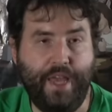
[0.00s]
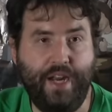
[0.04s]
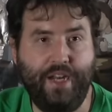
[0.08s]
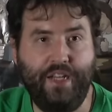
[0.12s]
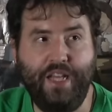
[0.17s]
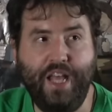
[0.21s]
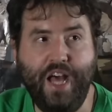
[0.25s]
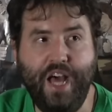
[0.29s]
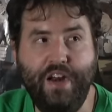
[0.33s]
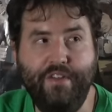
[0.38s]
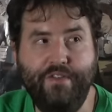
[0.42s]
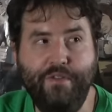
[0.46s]
and a
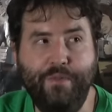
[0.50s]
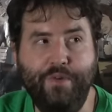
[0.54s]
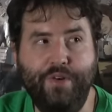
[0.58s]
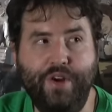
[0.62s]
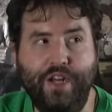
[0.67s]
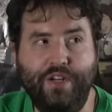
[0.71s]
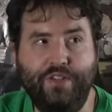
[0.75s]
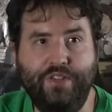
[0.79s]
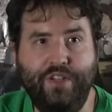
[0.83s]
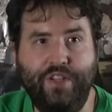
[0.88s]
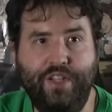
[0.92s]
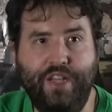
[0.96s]
lot of them are
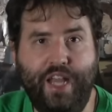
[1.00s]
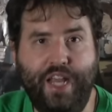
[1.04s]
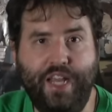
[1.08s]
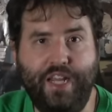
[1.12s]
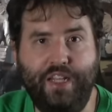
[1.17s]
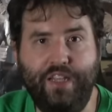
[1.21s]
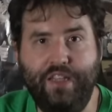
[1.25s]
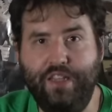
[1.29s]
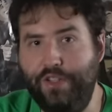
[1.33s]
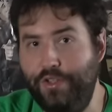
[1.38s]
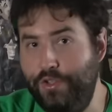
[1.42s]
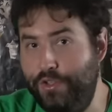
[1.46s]
actually
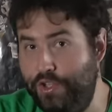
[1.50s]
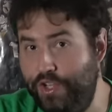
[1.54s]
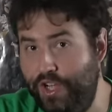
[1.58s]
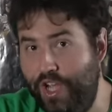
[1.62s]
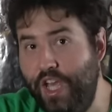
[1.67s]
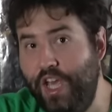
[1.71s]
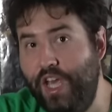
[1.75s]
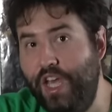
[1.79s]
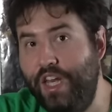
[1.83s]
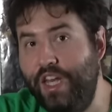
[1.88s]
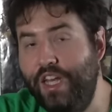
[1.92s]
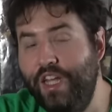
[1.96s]
like
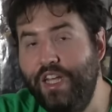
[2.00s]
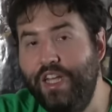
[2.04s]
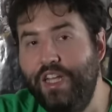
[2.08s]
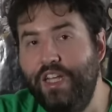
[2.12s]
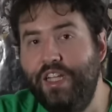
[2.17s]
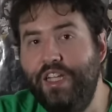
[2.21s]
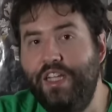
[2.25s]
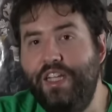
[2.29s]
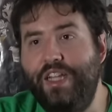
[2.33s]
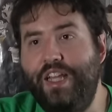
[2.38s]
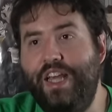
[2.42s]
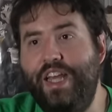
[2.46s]
legit.
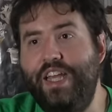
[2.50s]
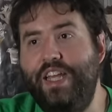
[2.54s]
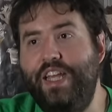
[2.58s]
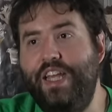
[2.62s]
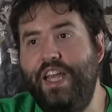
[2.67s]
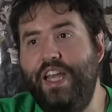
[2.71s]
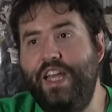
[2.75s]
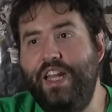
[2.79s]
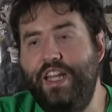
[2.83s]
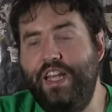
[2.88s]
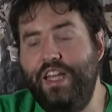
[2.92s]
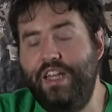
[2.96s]

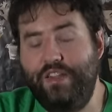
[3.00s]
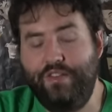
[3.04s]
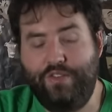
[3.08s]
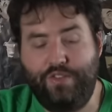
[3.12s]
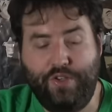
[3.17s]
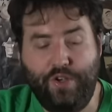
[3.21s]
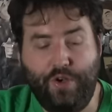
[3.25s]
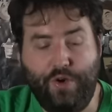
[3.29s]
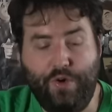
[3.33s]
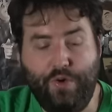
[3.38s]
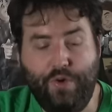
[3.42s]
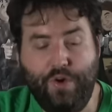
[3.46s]
Like, and
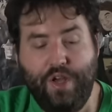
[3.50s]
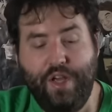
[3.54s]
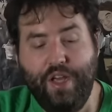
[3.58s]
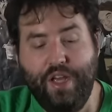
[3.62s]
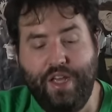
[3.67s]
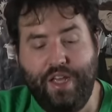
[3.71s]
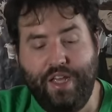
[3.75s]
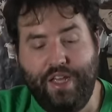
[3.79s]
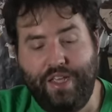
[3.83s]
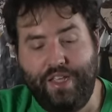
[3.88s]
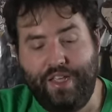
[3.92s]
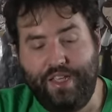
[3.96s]
so,
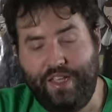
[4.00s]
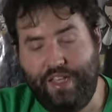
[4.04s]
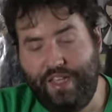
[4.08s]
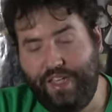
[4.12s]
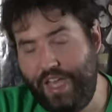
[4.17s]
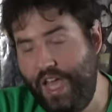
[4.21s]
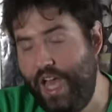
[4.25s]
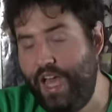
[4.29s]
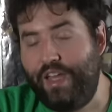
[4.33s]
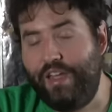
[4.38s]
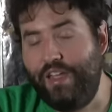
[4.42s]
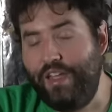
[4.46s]

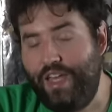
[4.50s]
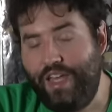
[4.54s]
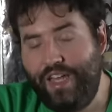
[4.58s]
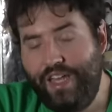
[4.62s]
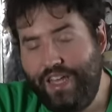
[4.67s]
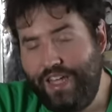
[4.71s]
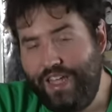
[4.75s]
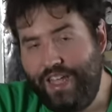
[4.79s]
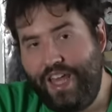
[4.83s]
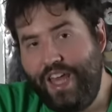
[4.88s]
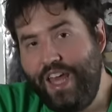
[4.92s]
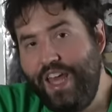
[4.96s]
yeah,
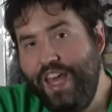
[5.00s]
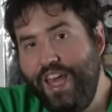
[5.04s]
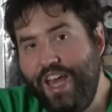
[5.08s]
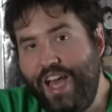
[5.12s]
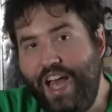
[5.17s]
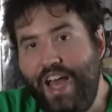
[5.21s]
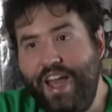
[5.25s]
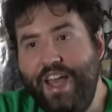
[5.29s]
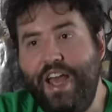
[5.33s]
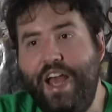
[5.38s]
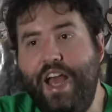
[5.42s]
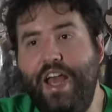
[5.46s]
uh,
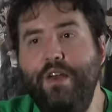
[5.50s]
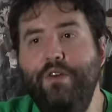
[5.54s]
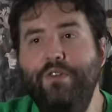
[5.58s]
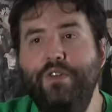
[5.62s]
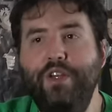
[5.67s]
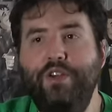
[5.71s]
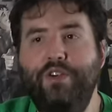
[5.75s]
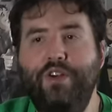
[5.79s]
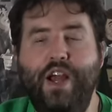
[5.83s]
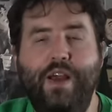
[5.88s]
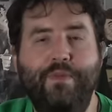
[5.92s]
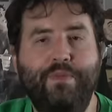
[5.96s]
I, I
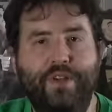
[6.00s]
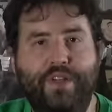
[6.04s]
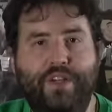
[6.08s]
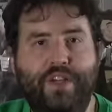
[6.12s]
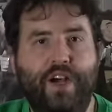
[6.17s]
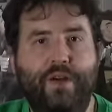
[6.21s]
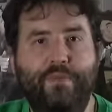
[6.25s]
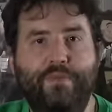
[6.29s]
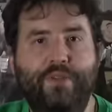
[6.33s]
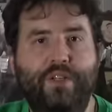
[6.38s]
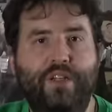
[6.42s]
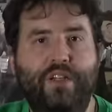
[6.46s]
only grabbed a
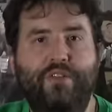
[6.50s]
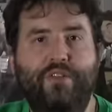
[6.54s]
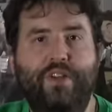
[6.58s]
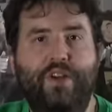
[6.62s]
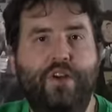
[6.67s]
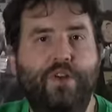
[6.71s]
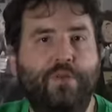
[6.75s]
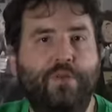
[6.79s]
couple of the